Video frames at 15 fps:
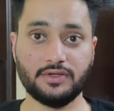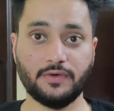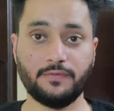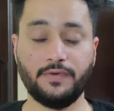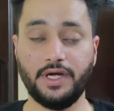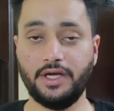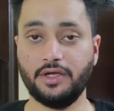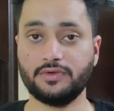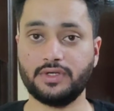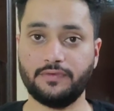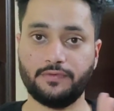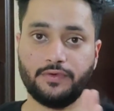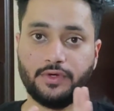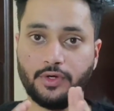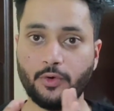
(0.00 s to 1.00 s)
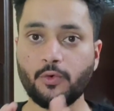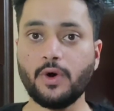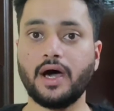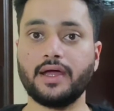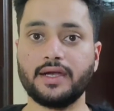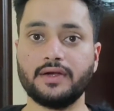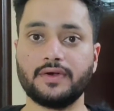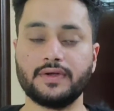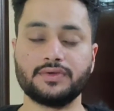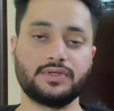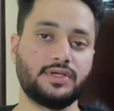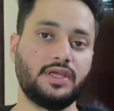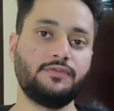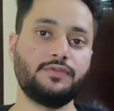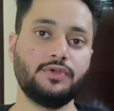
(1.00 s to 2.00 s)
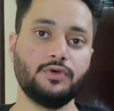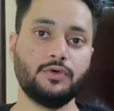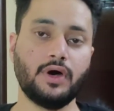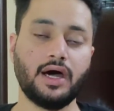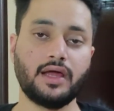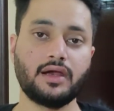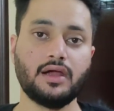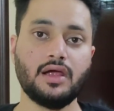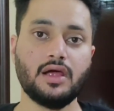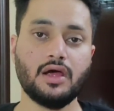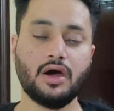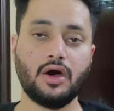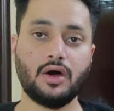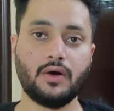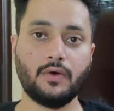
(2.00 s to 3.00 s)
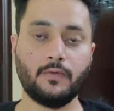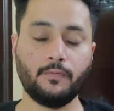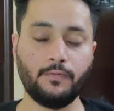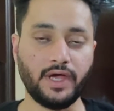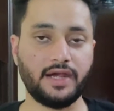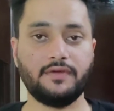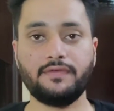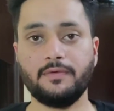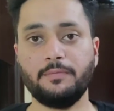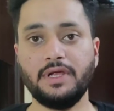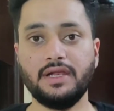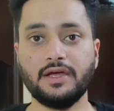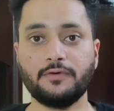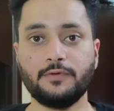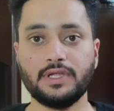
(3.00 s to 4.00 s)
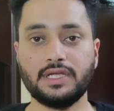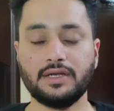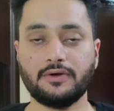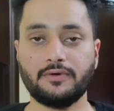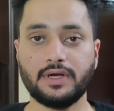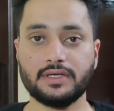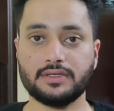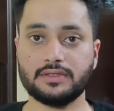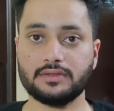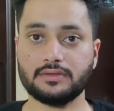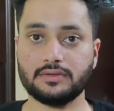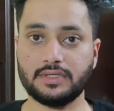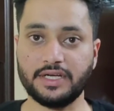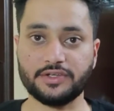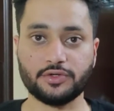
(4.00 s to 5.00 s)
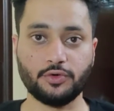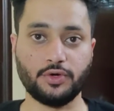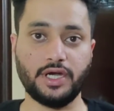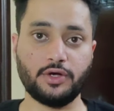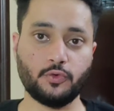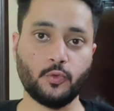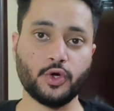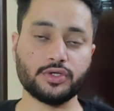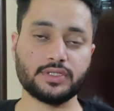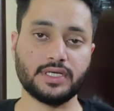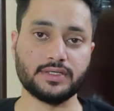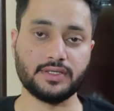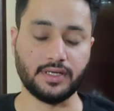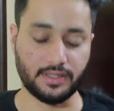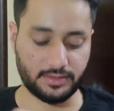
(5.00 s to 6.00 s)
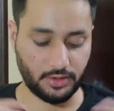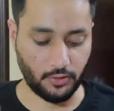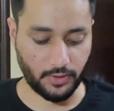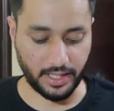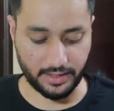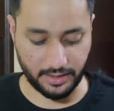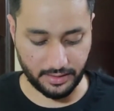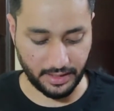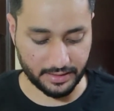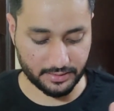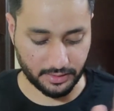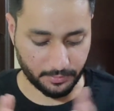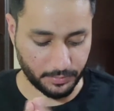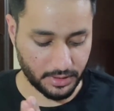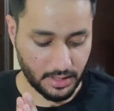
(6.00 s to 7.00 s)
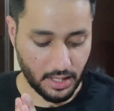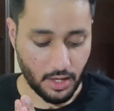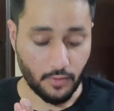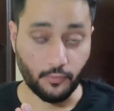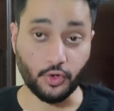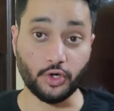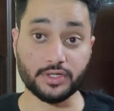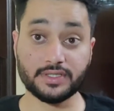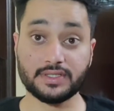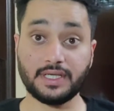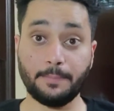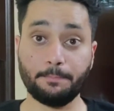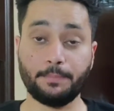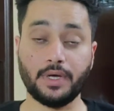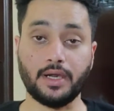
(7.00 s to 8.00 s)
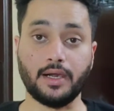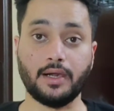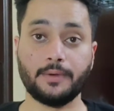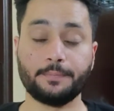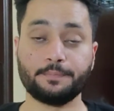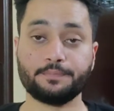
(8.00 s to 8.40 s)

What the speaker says: of videos. If you are interested, if you are very familiar with Ingress, there's no need to watch that series. Alrighty, next up we got simple.